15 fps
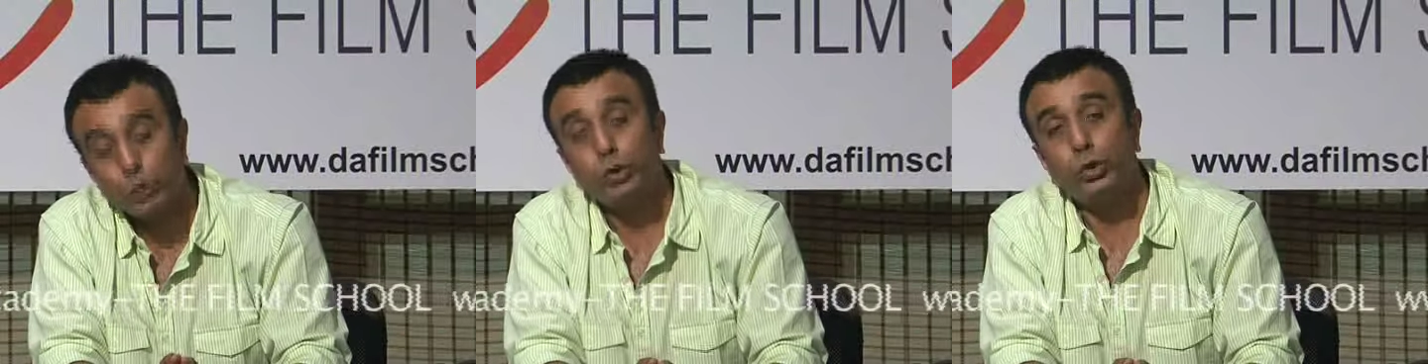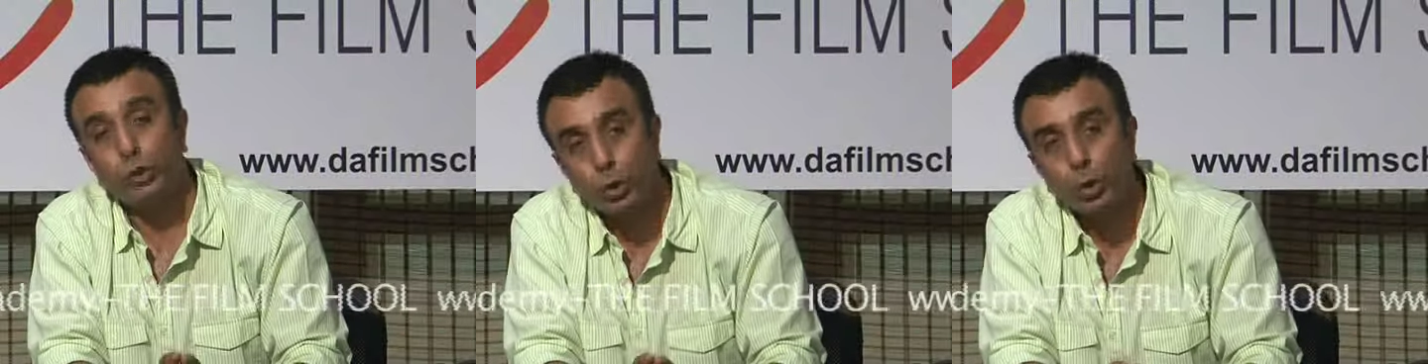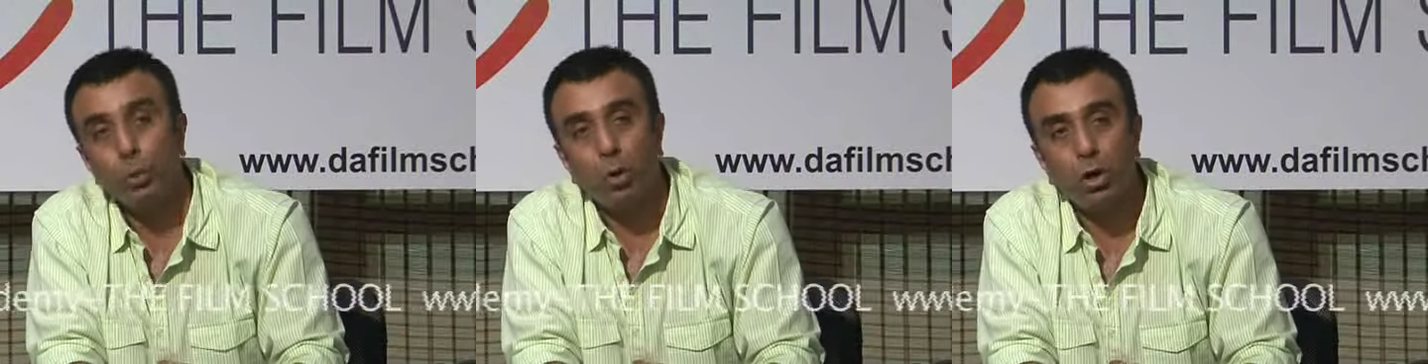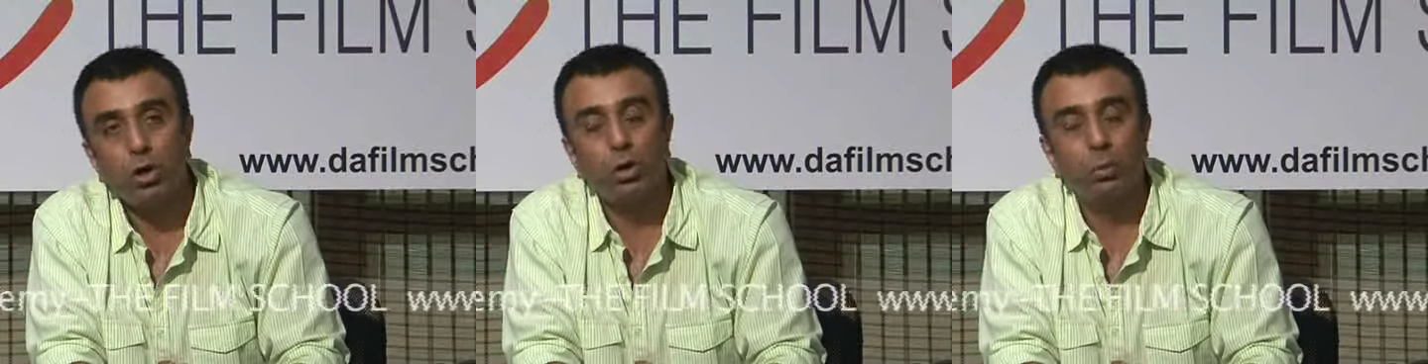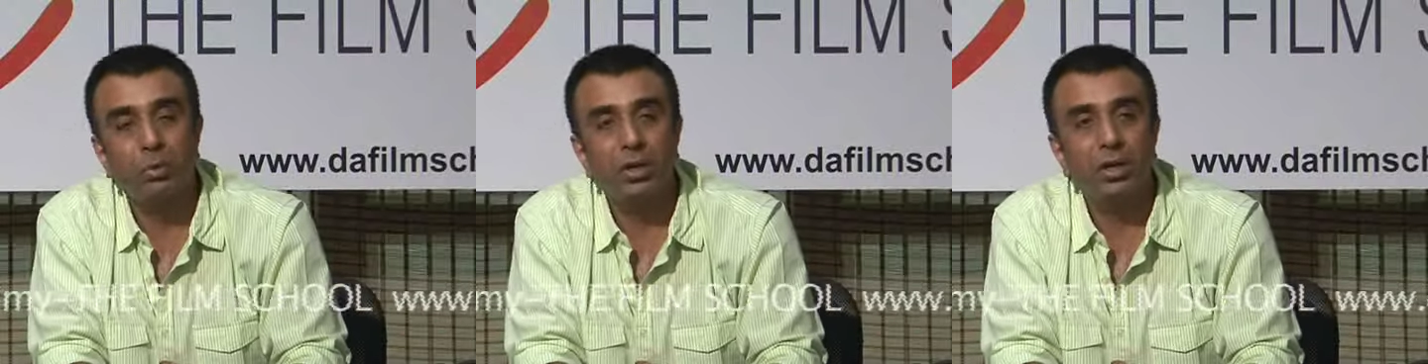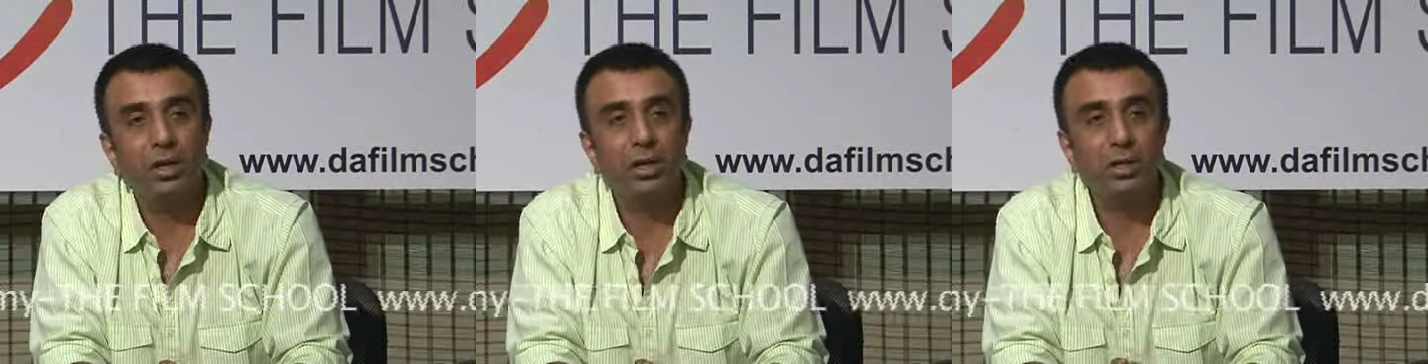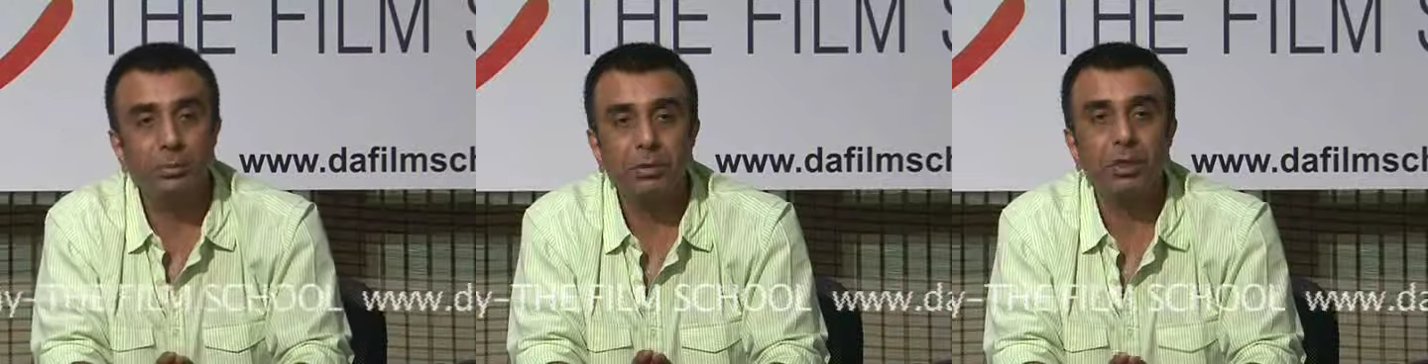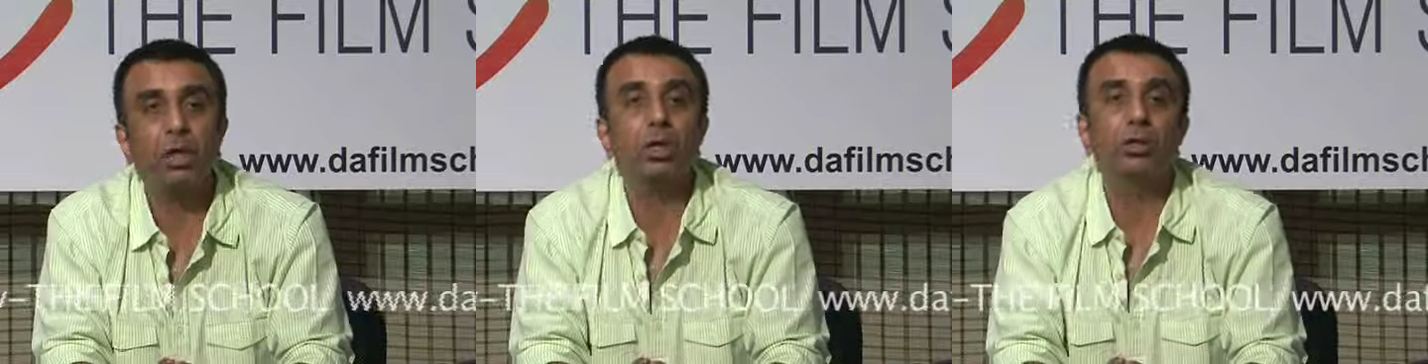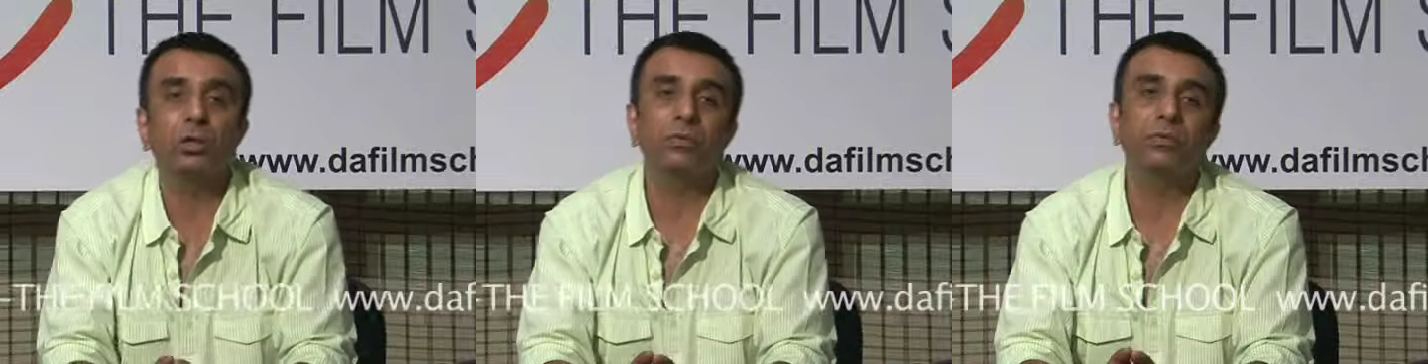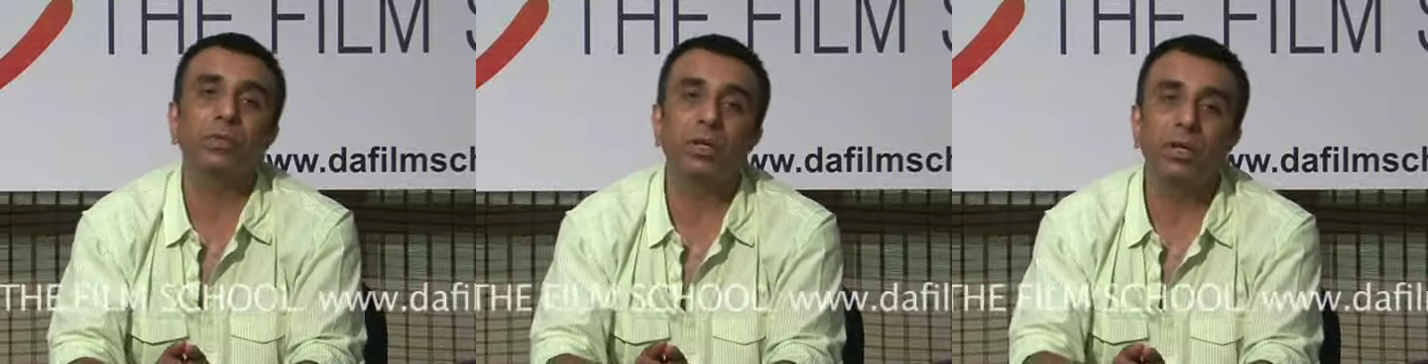should want to be here is
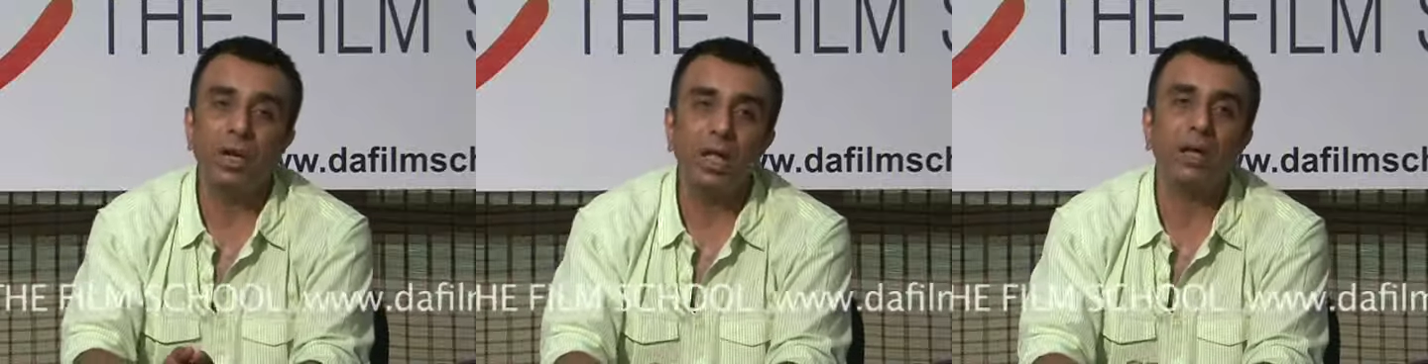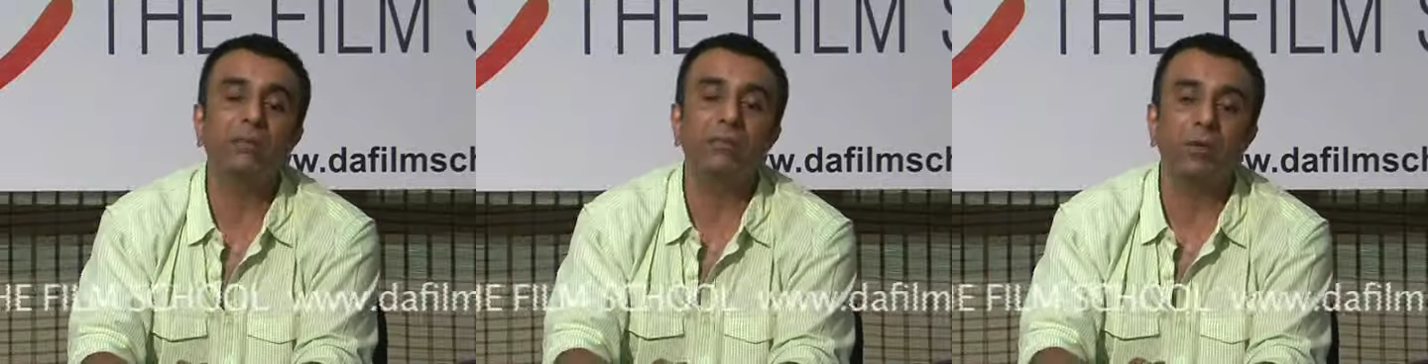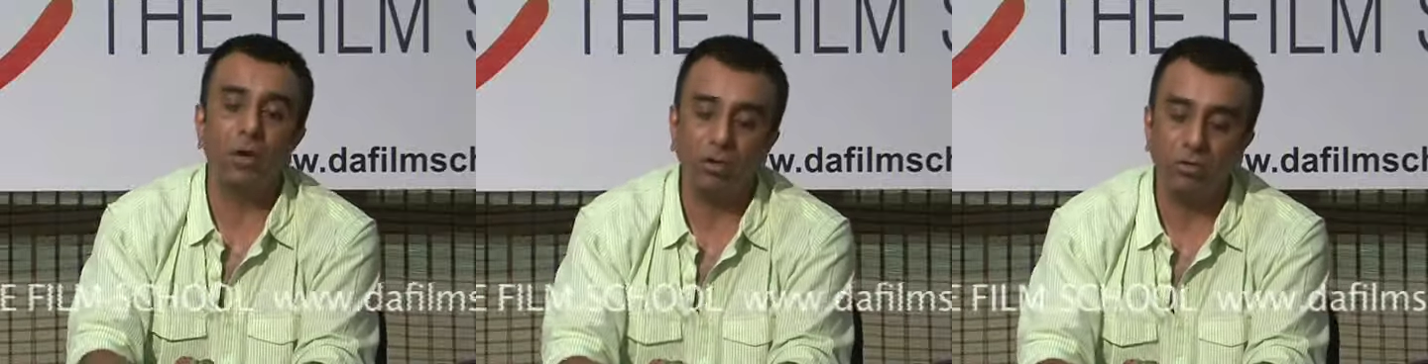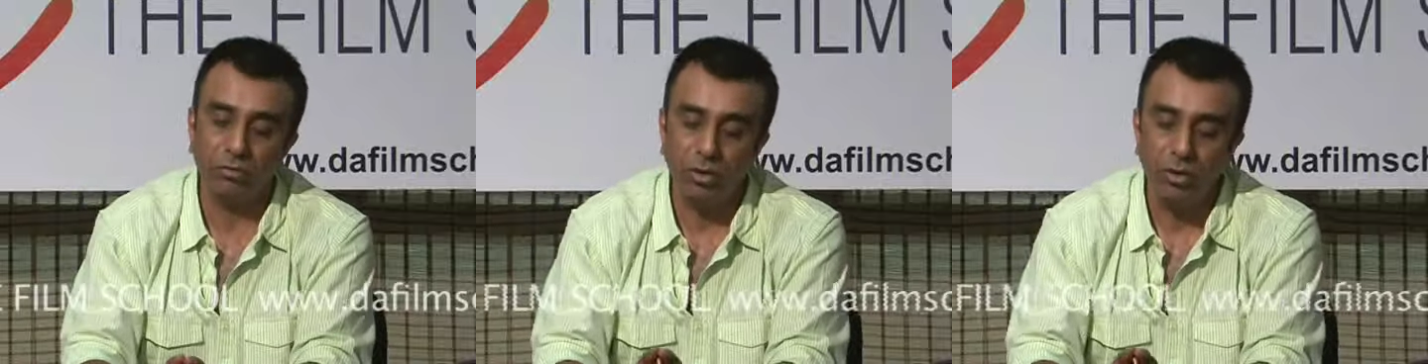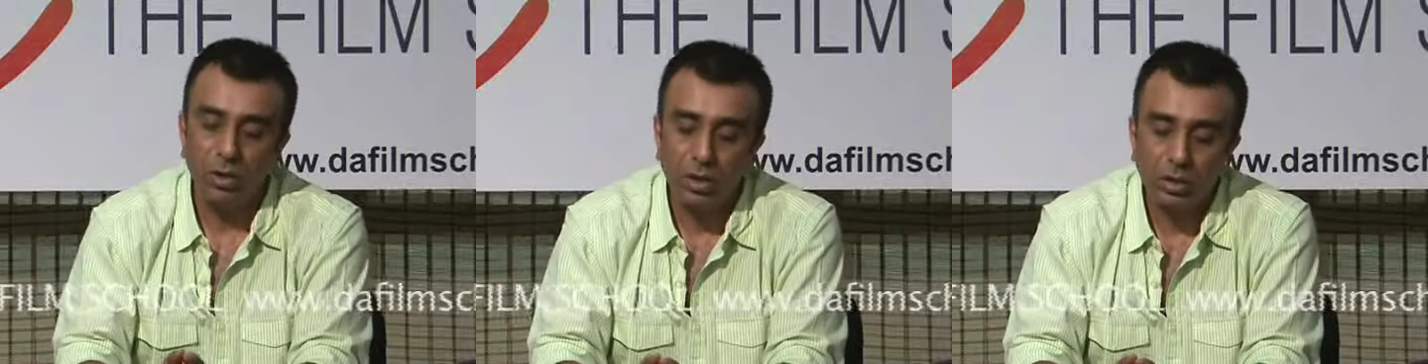because of the love of